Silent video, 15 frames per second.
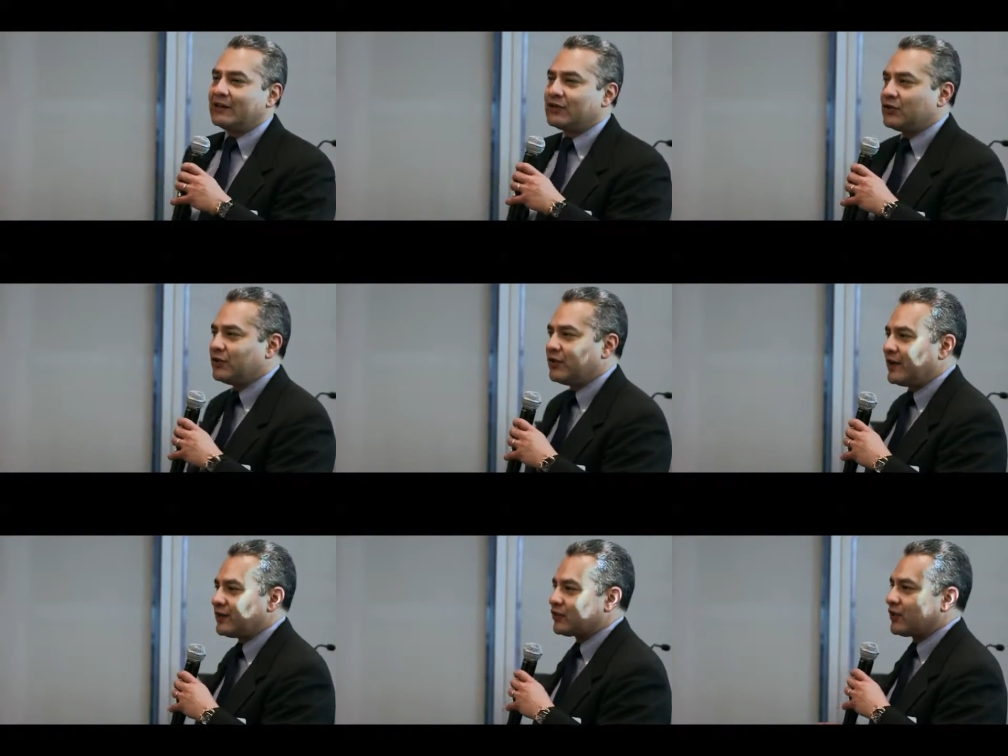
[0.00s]
to
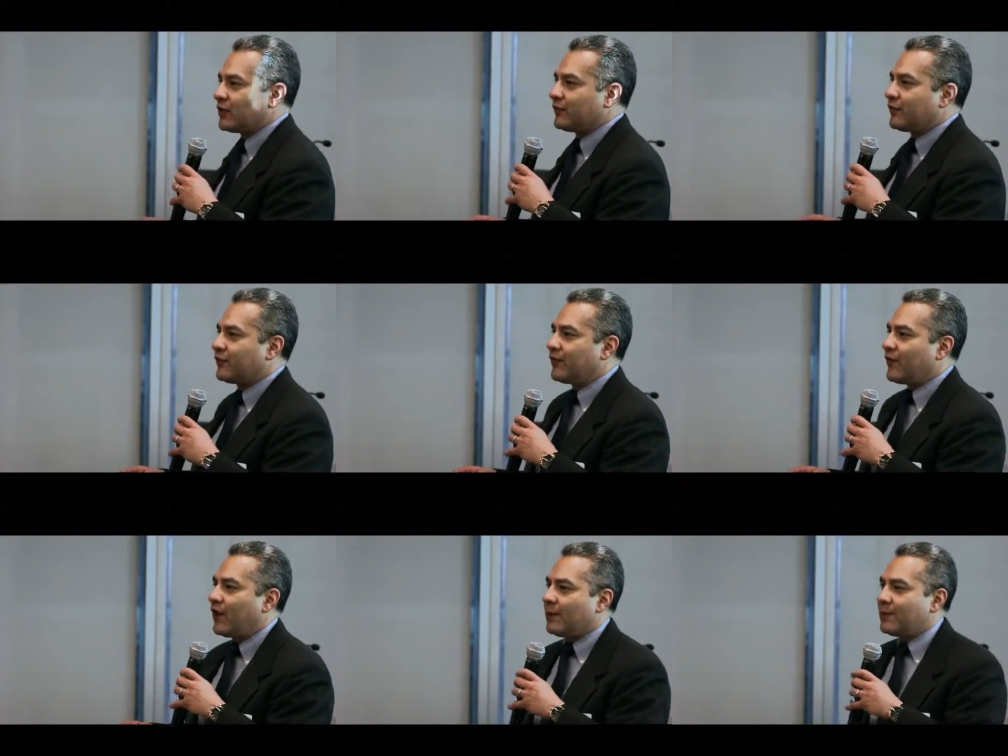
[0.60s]
their server
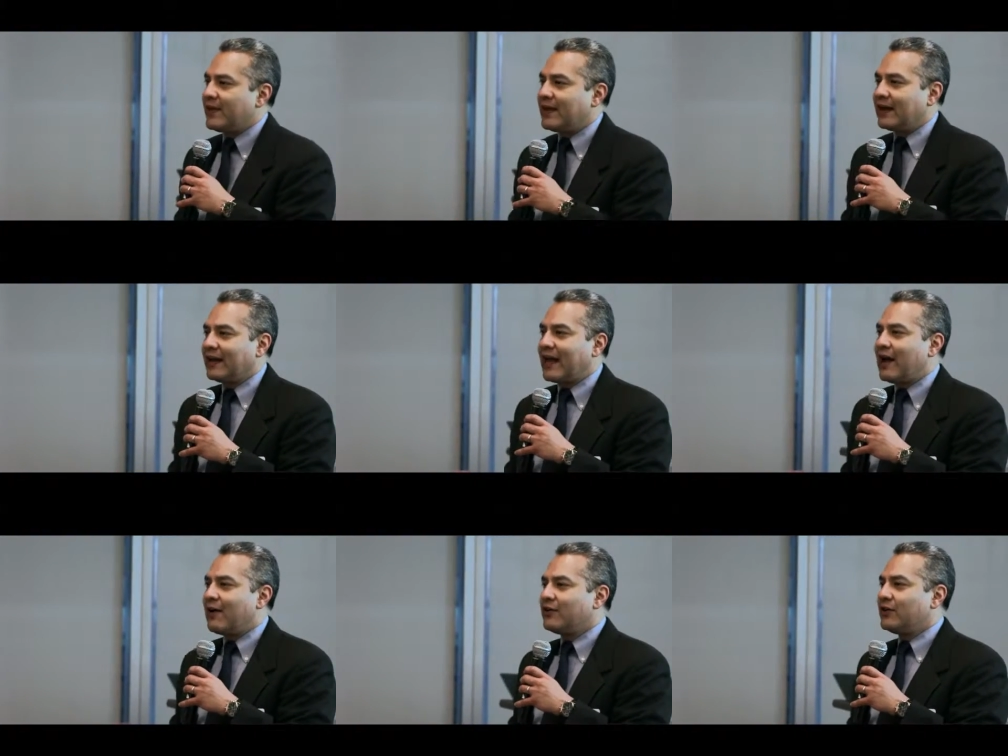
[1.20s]
farm, they
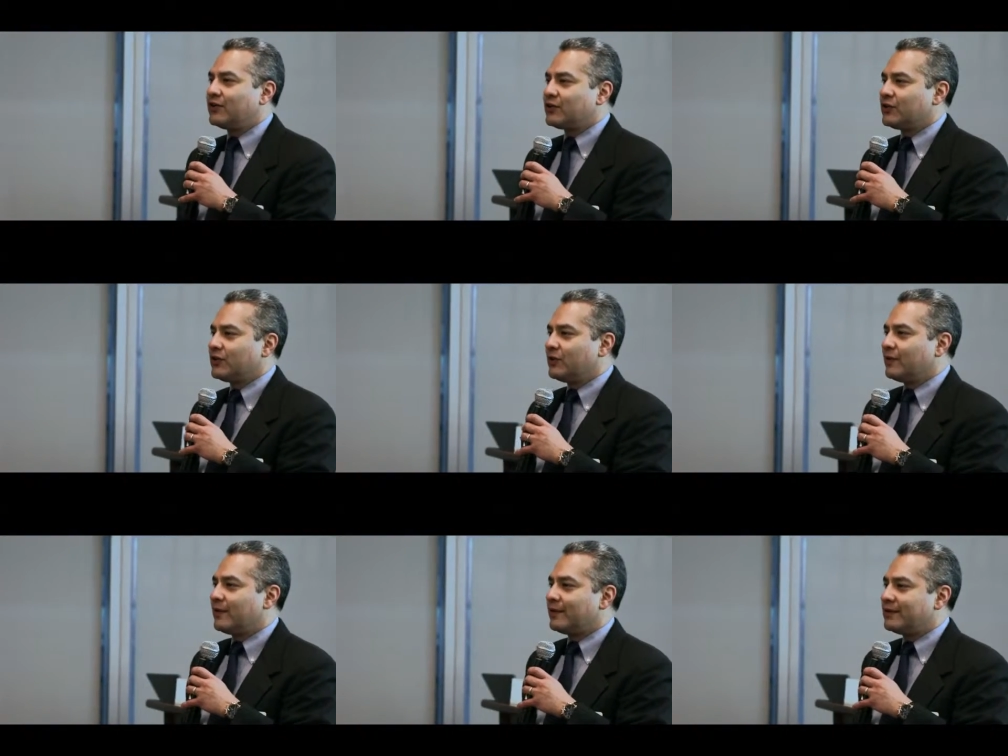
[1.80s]
allow you
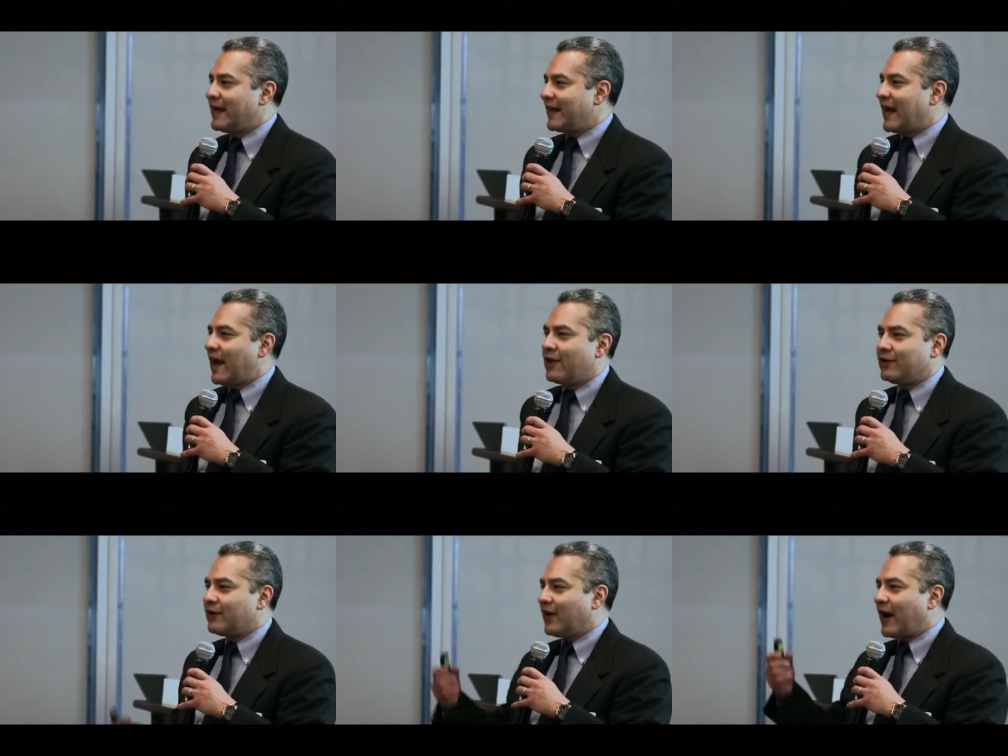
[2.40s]
to take
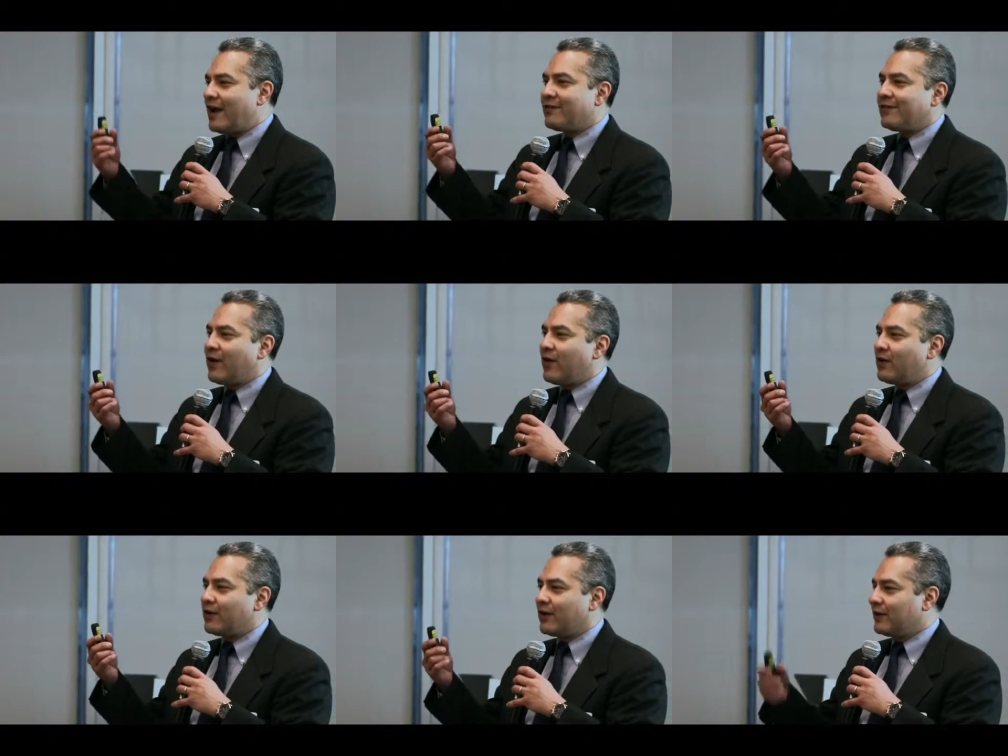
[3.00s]
out your
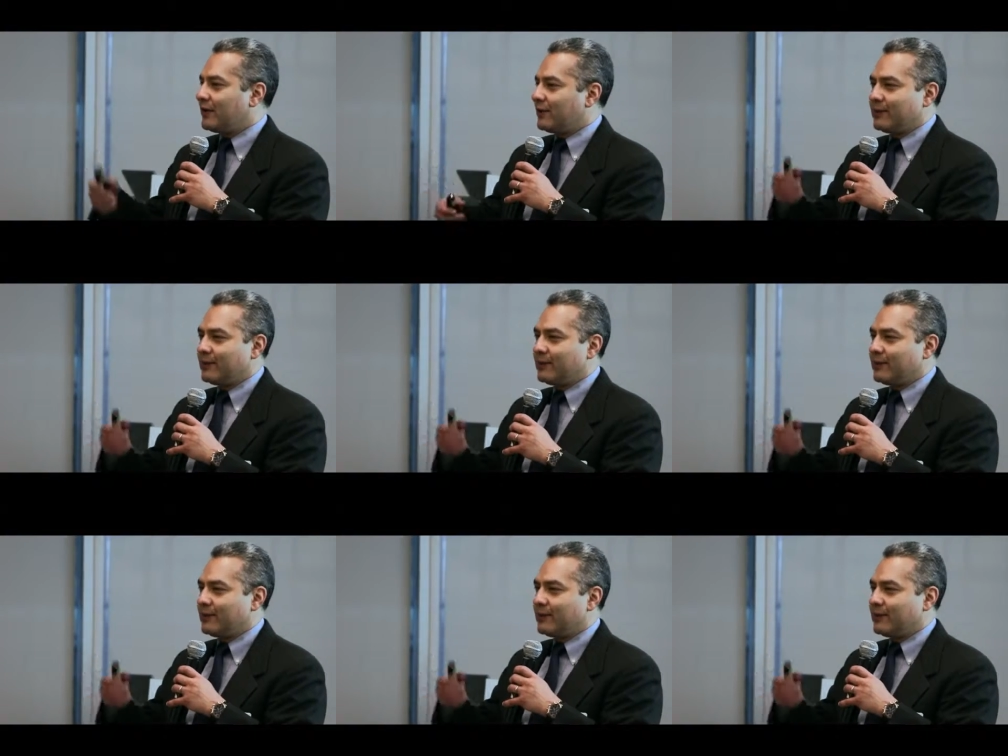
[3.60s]
iPhone